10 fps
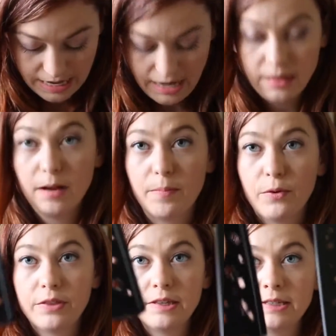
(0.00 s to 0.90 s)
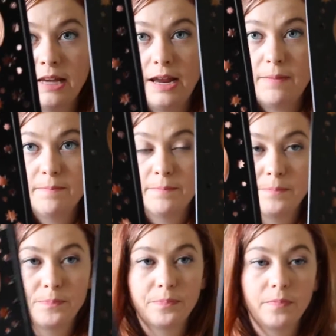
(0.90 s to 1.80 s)
And they're both the same.
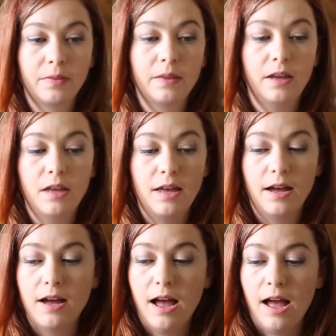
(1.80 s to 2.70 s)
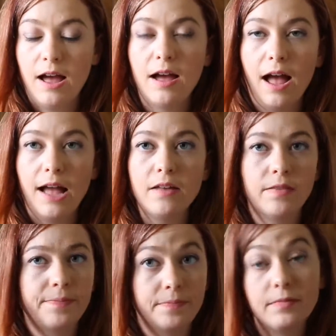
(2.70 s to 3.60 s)

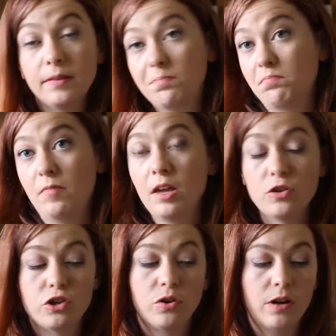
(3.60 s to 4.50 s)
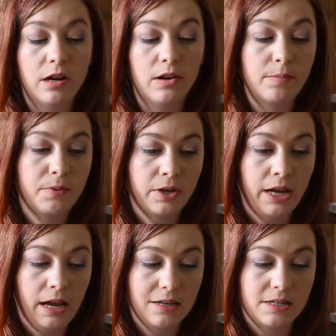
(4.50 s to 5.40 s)
I enjoy a good
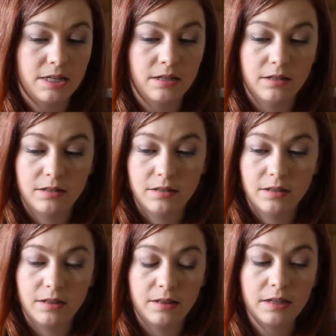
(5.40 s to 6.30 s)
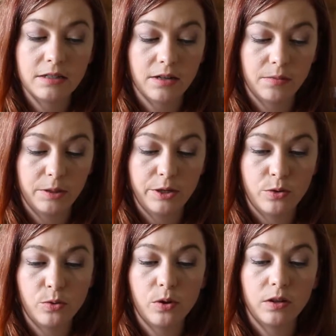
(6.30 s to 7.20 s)
bookend. These are really
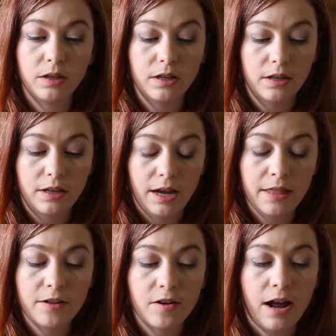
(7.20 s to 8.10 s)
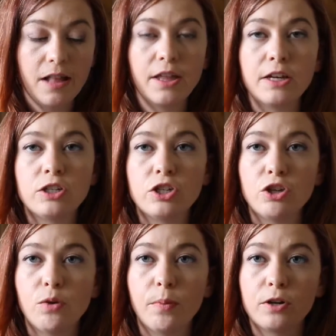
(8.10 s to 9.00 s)
cool. And they're not like
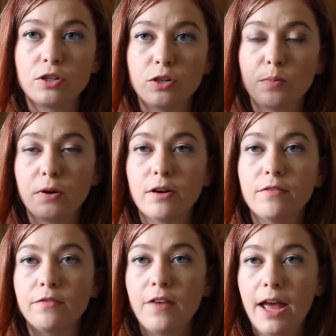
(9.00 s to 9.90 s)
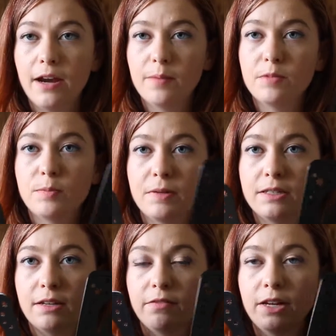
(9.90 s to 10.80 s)
super fandom
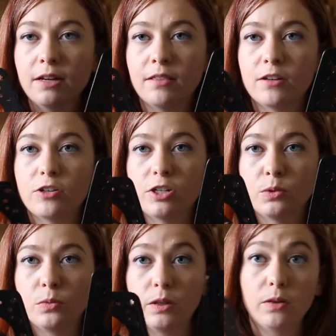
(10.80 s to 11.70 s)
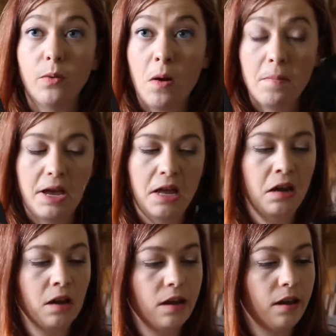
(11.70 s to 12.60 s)
specific. They're just really well made.